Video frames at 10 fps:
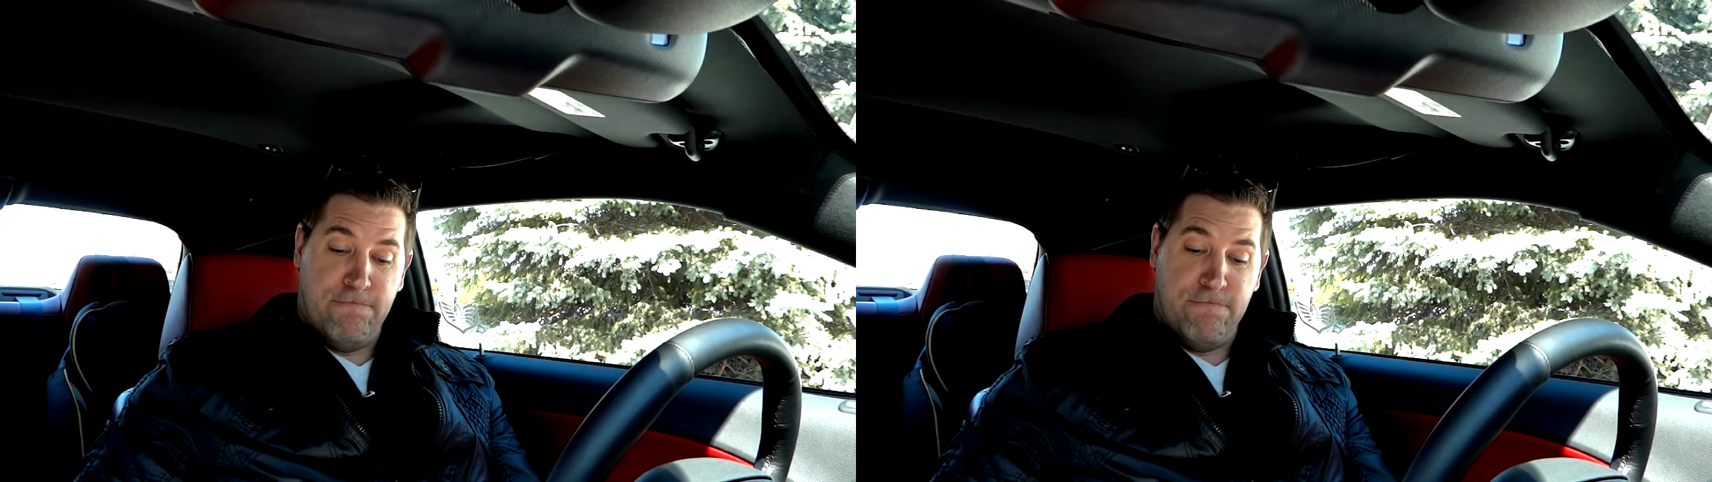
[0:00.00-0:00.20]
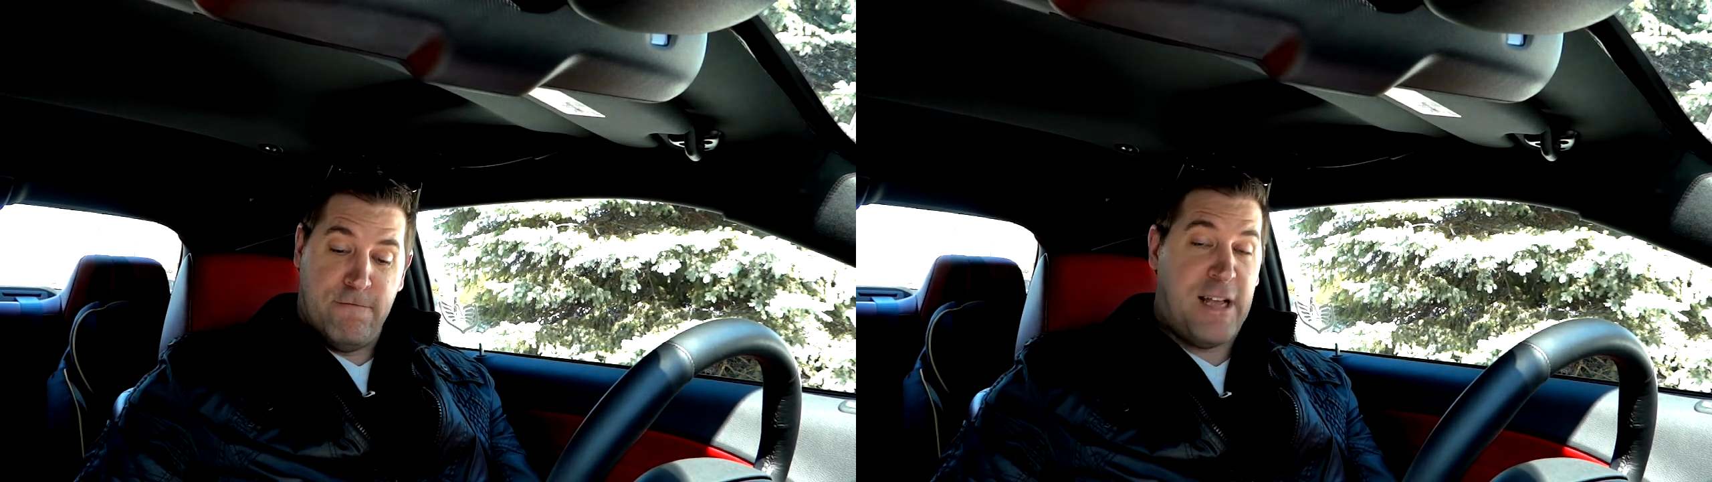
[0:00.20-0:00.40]

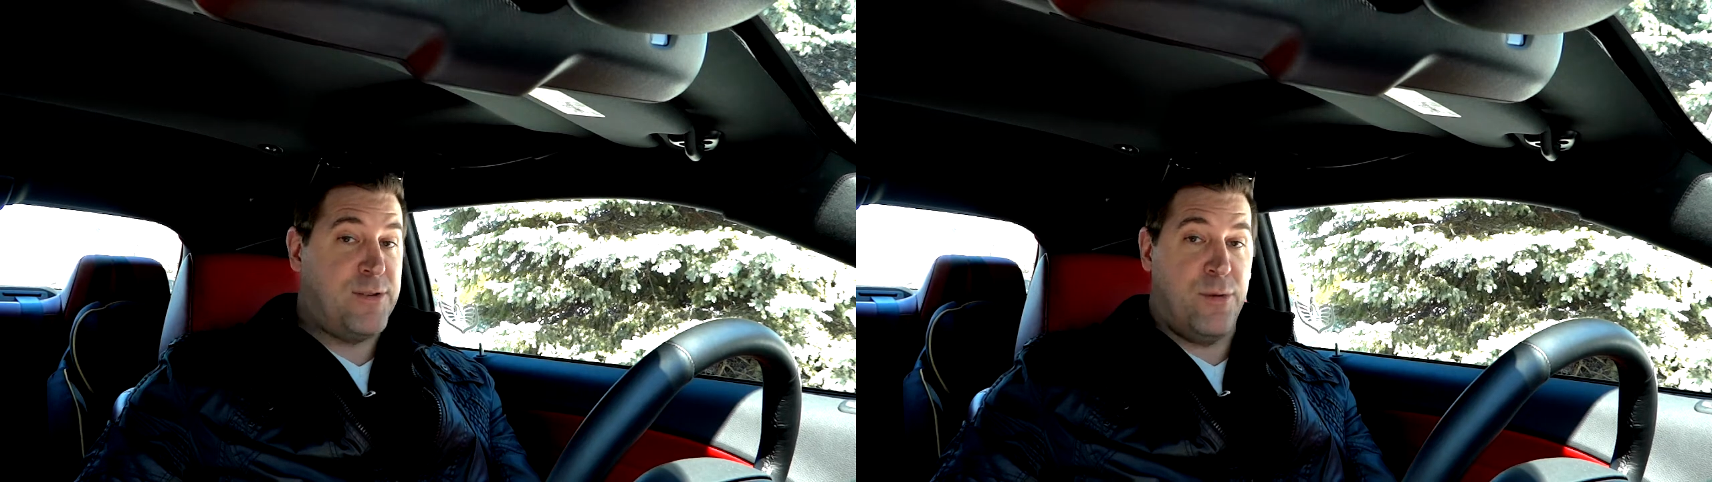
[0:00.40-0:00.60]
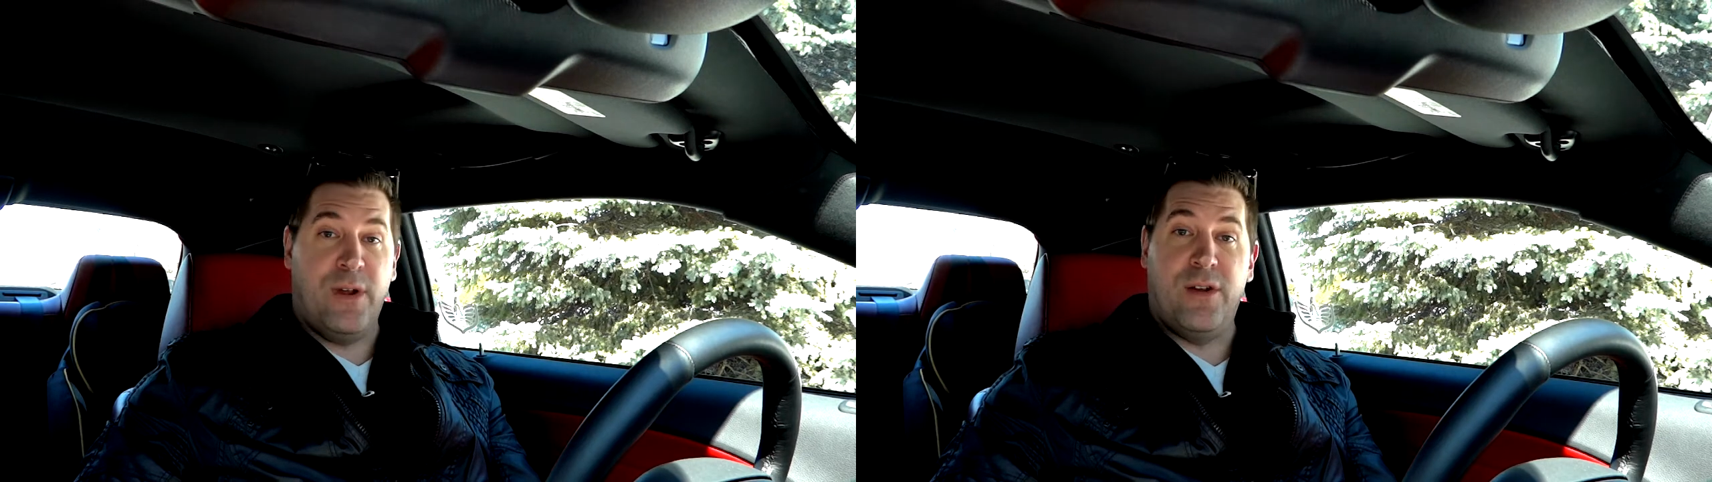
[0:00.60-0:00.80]

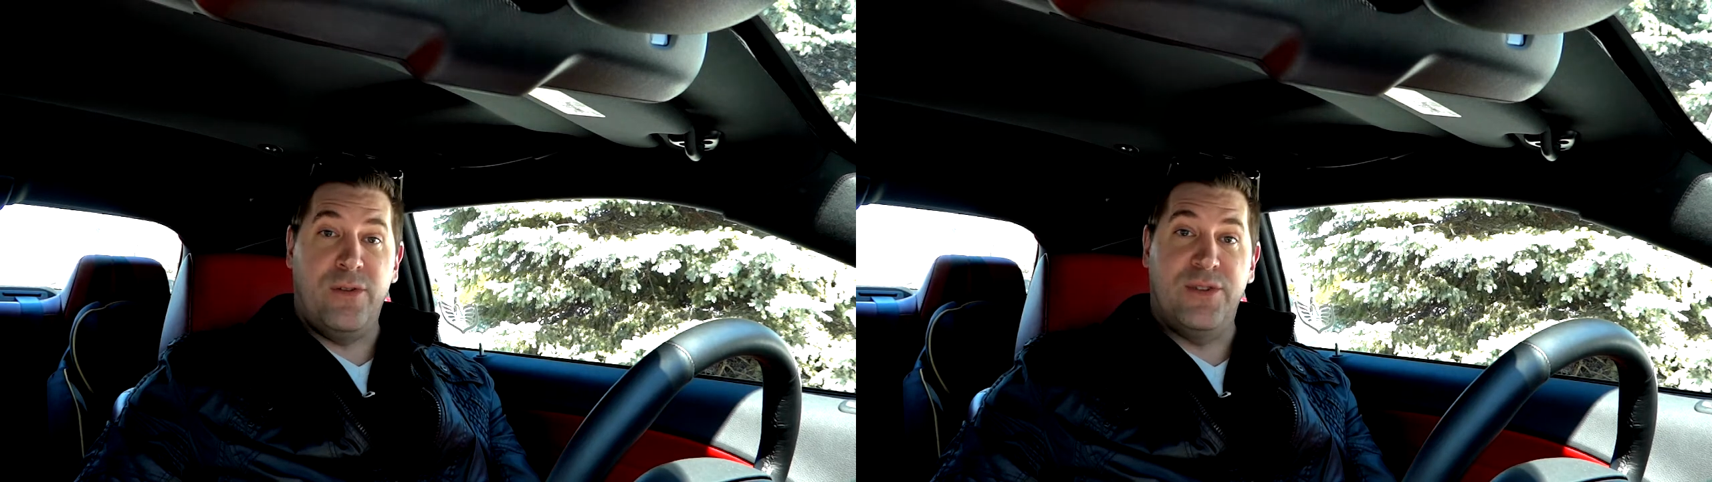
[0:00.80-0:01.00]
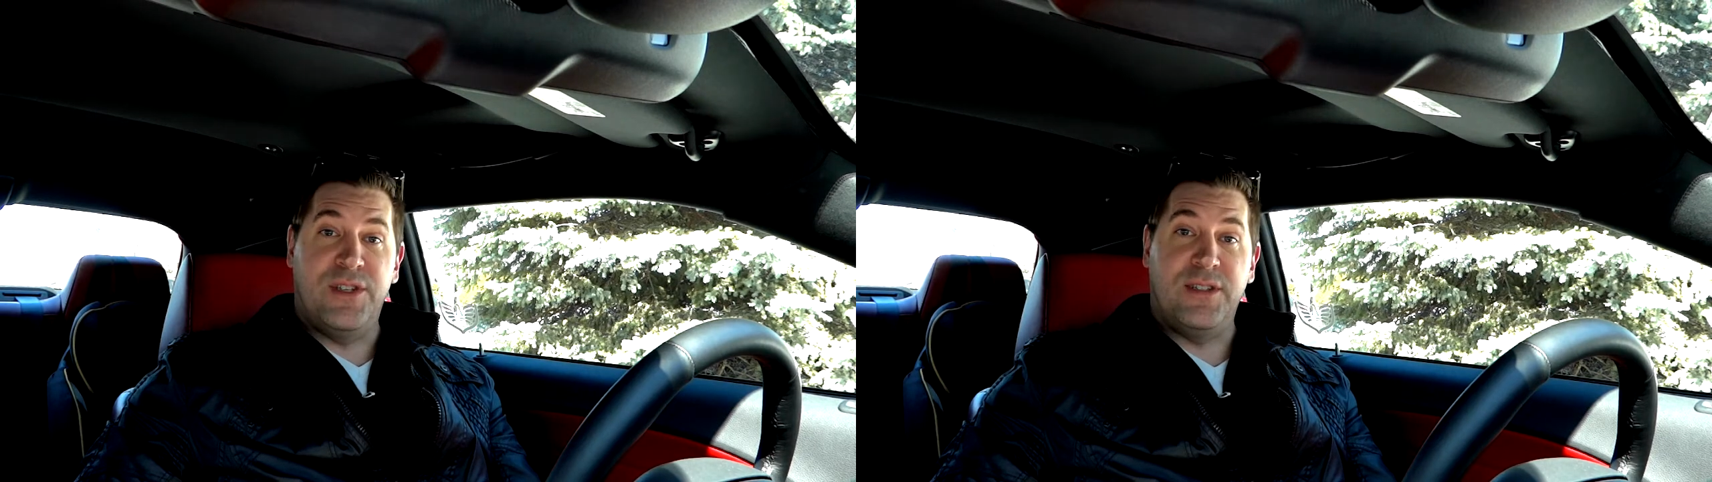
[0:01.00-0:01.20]
That's
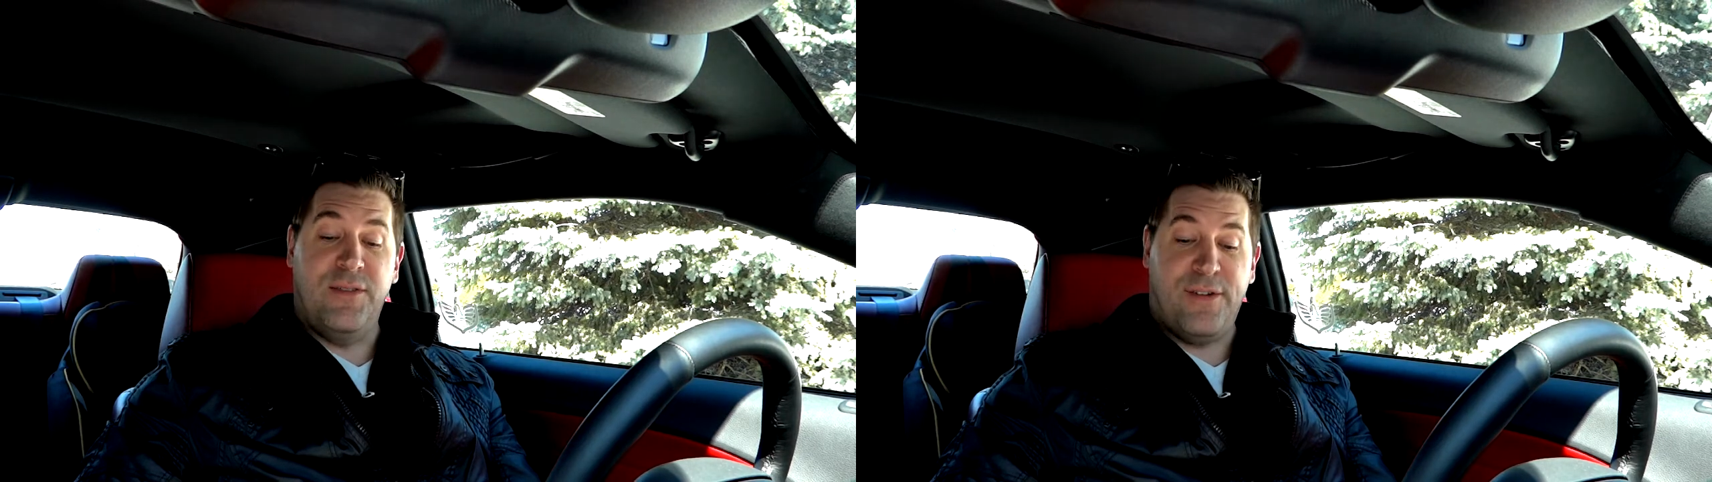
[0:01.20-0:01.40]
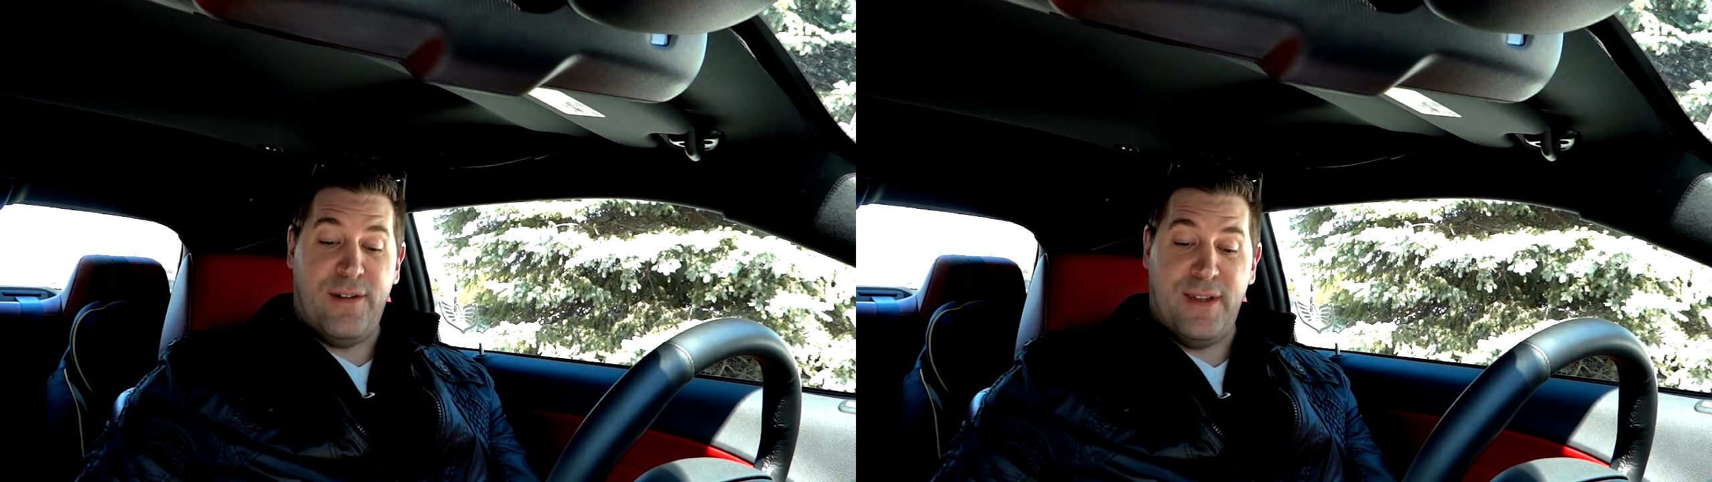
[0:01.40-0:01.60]

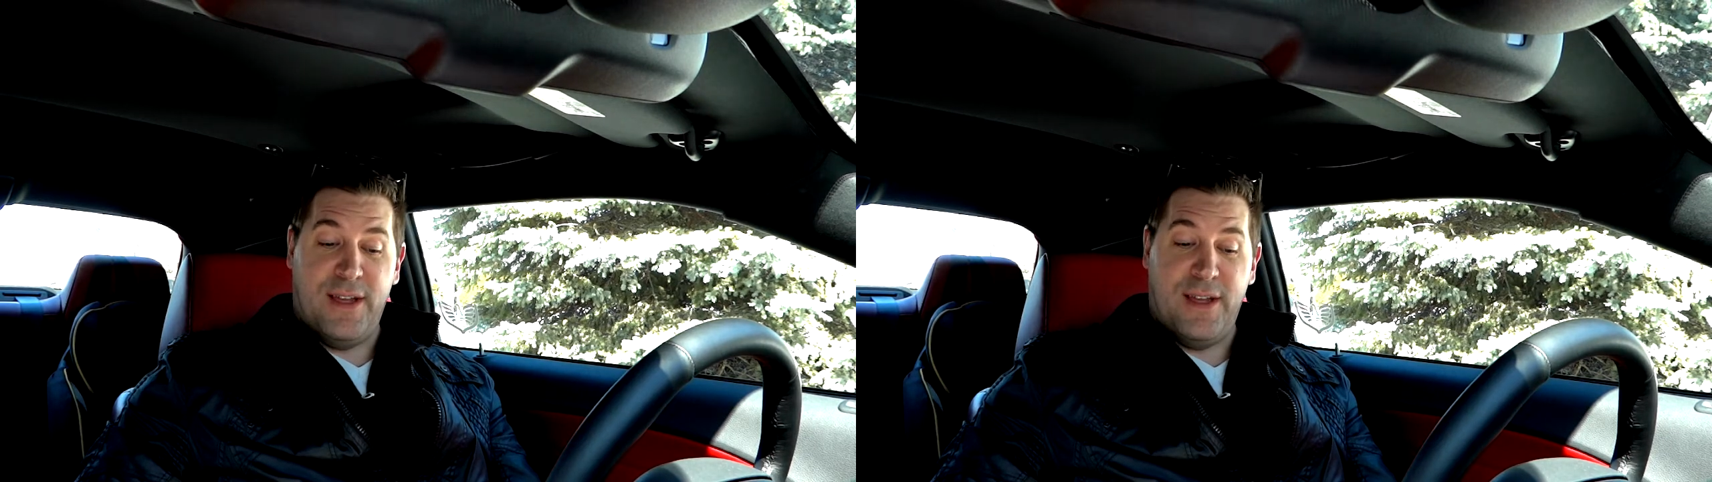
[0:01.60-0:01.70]
365